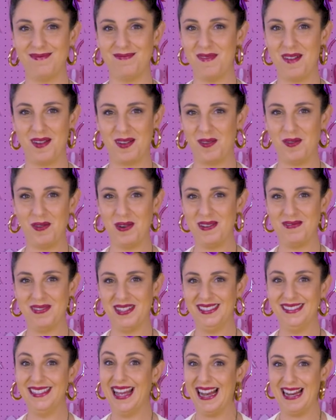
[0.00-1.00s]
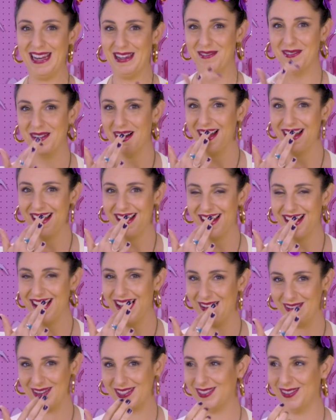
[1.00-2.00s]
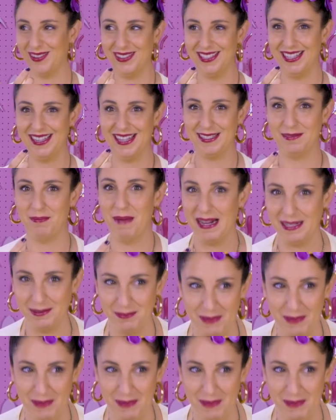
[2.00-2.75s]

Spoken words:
I can't even tell you how excited this makes